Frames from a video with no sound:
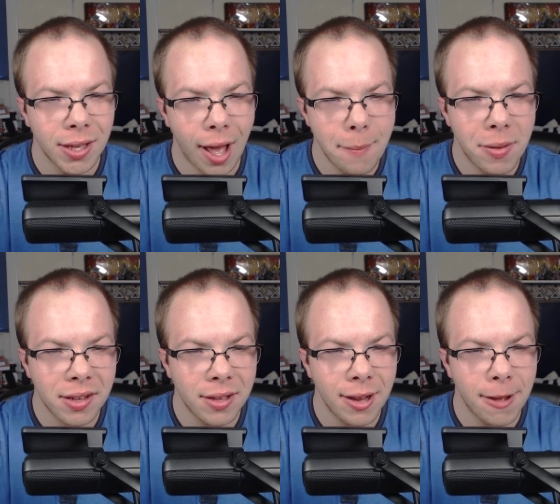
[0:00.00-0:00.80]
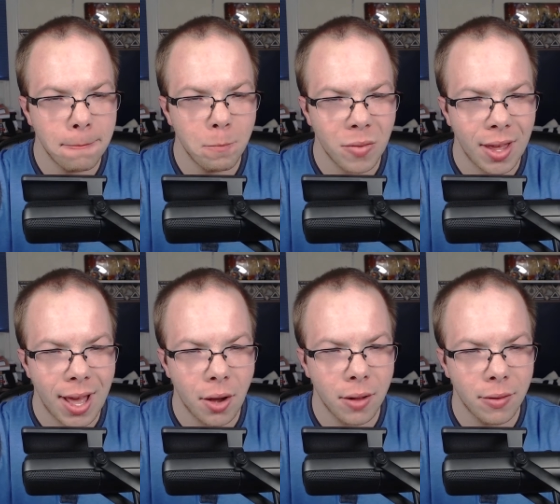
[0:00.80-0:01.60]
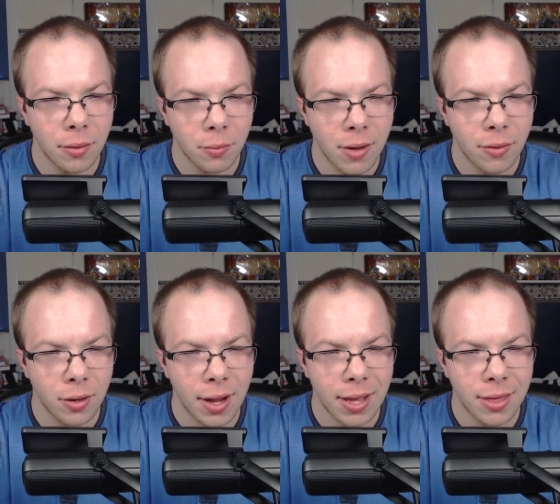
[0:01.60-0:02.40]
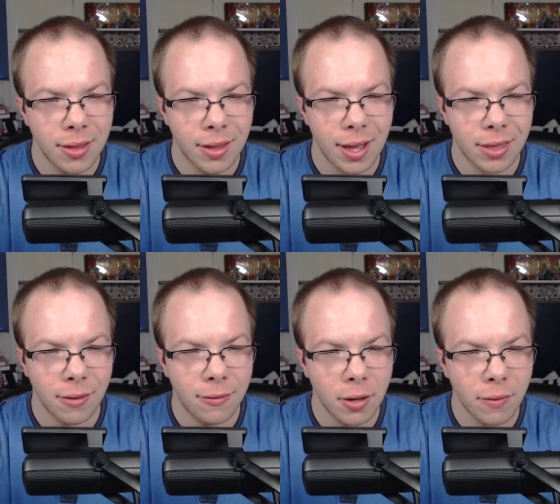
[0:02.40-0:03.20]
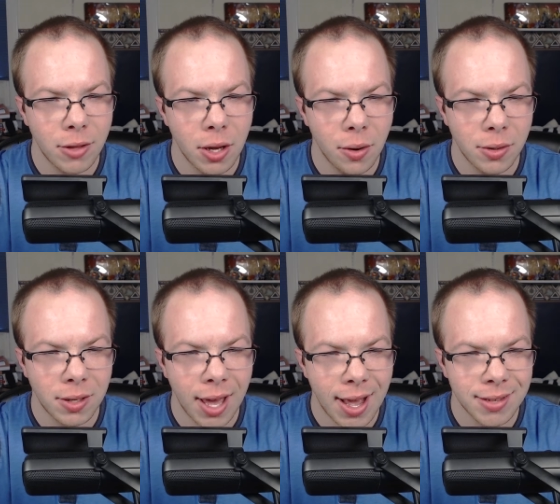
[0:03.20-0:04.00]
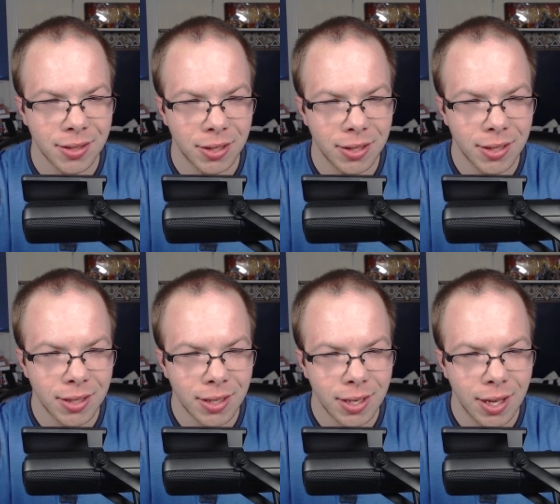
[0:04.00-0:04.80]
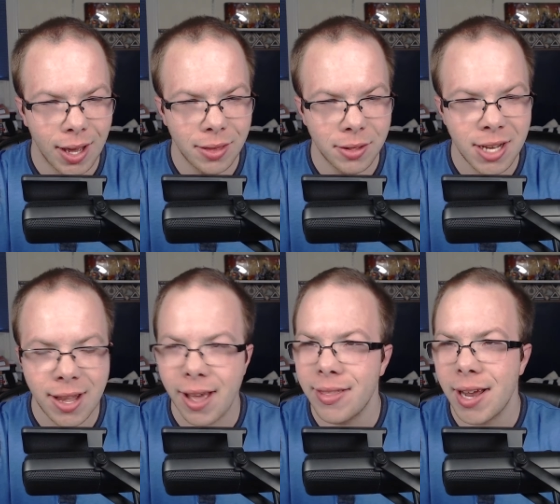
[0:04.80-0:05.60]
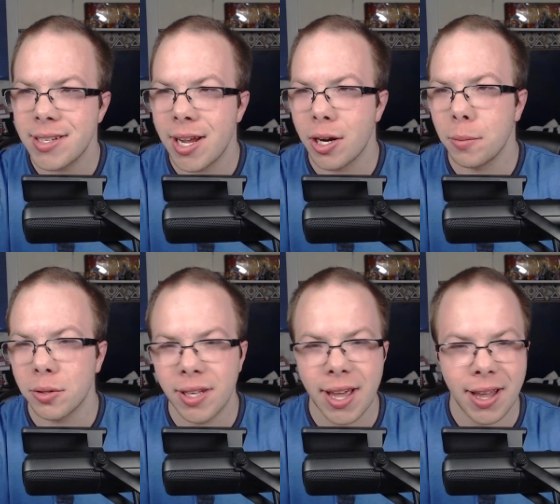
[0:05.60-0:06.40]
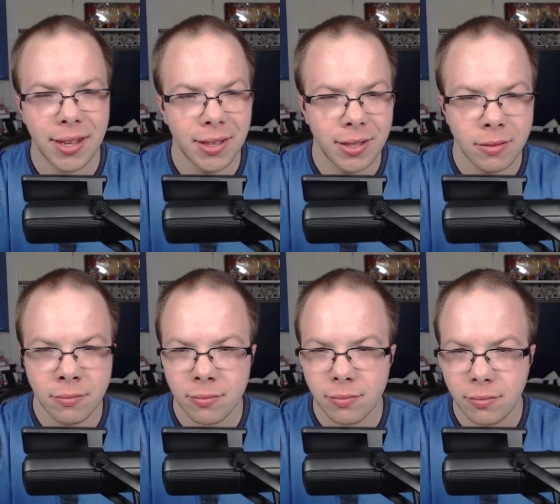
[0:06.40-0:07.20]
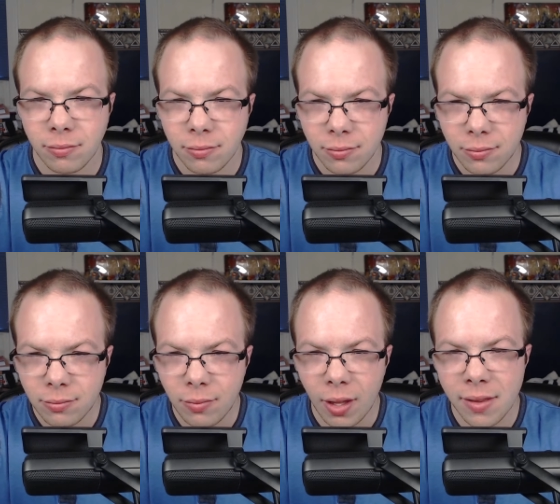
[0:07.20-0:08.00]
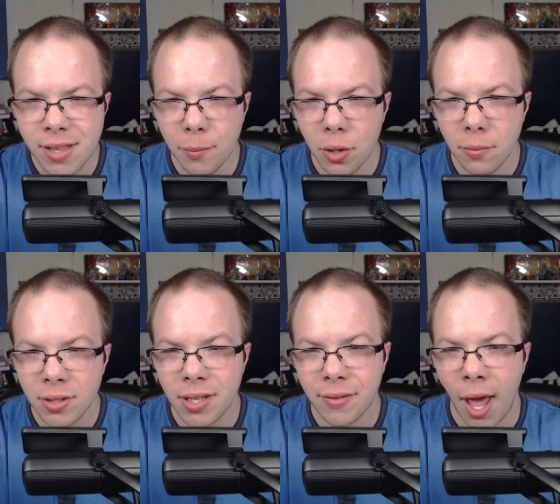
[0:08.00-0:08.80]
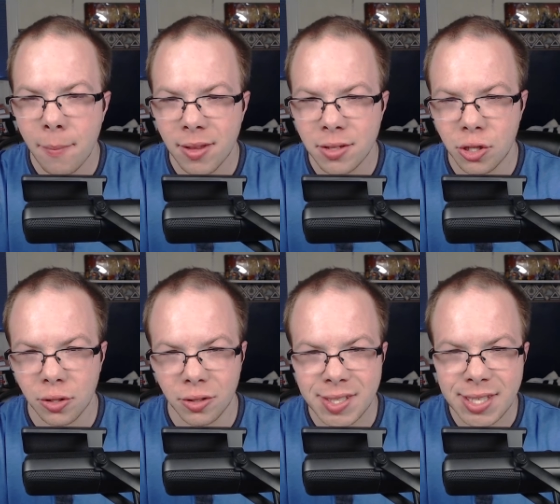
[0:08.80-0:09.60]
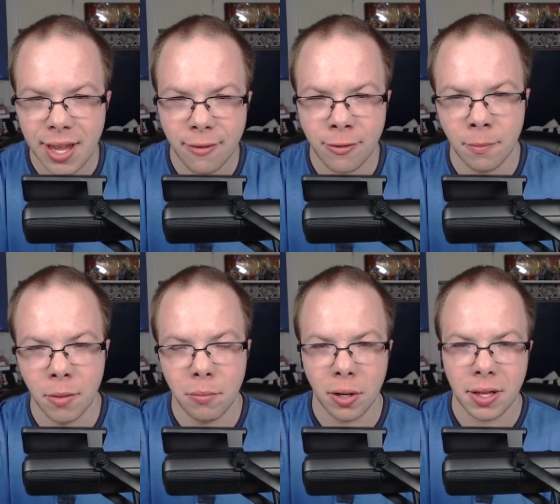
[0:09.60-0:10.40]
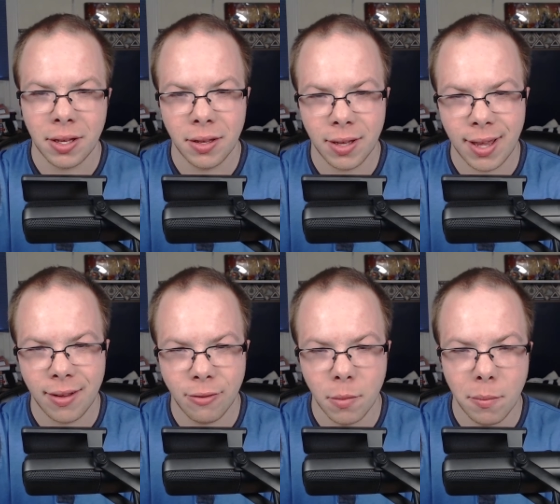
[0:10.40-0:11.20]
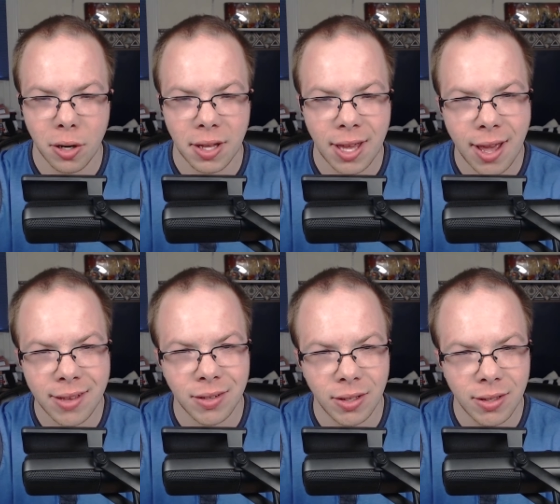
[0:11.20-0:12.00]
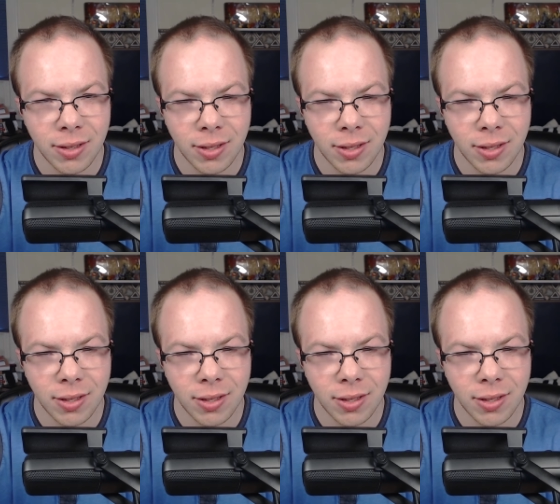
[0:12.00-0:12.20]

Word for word: I picked it up out of the river at at the foot of the Oden Castle on the on that terrible day. Someone must have kept this journal safe from the burning from the burning castle.